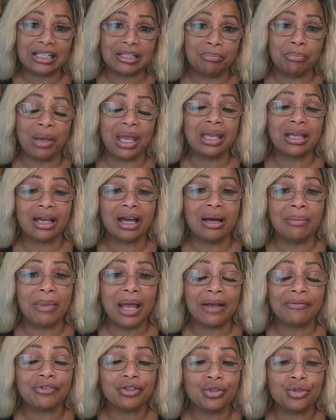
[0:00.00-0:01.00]
may come
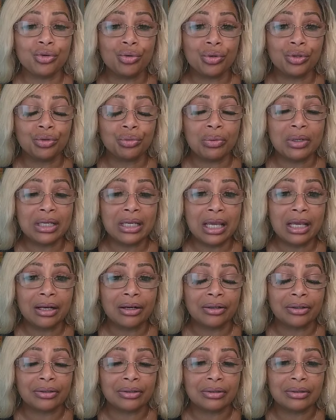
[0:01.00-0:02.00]
after two or three
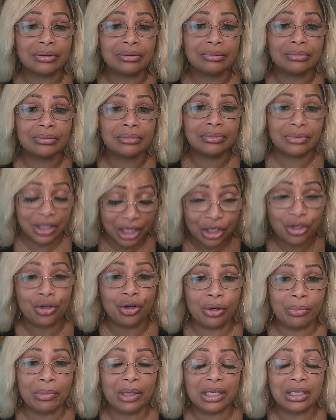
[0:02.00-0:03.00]
years, then you're
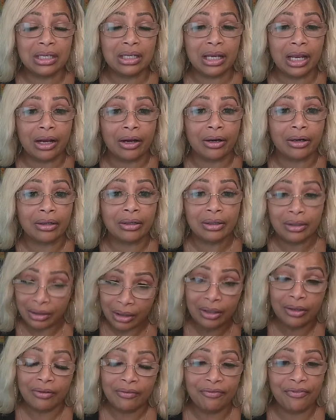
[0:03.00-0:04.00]
a millionaire.
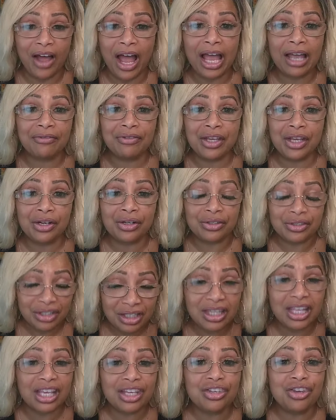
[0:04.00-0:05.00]
Five years,
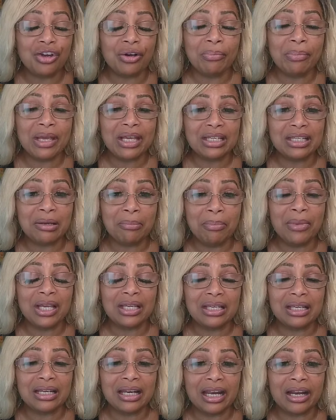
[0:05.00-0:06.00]
then you're a
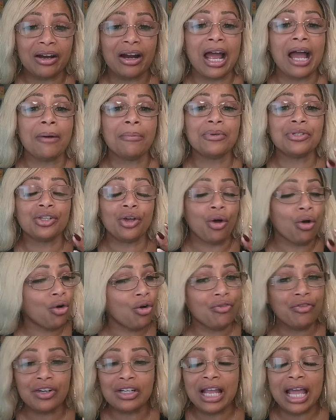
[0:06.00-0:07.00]
millionaire. I was an
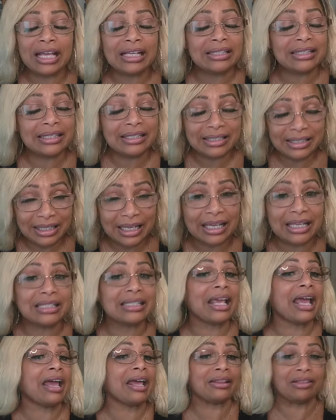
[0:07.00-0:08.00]
overnight success
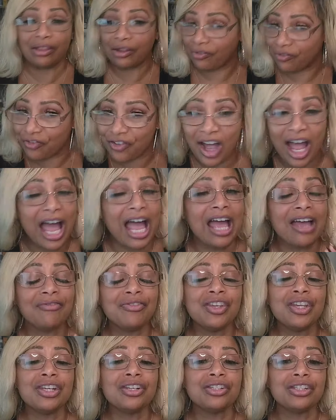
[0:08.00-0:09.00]
after five
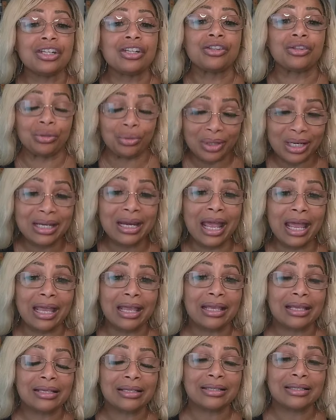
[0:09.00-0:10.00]
years and three
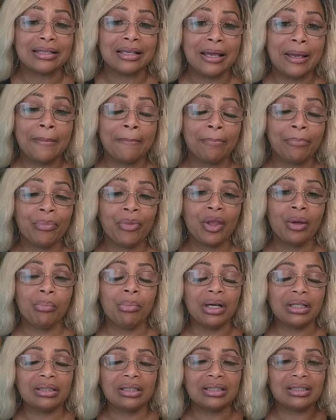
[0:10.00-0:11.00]
days.
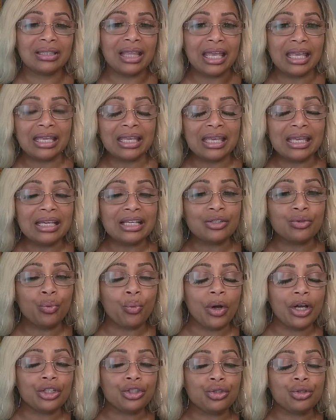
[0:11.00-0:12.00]
But the thing is,
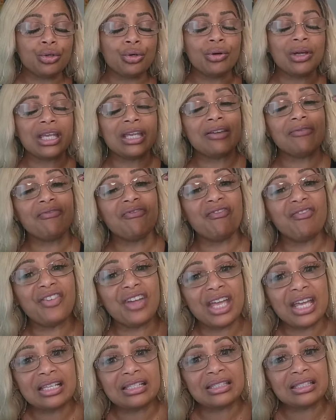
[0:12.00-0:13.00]
once you
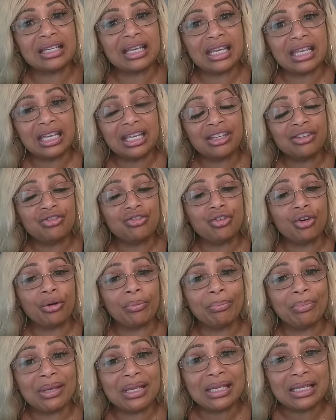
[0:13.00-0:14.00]
invest in your
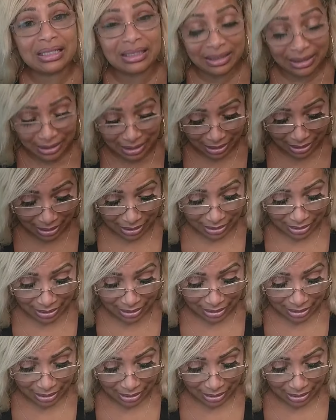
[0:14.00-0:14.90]
business,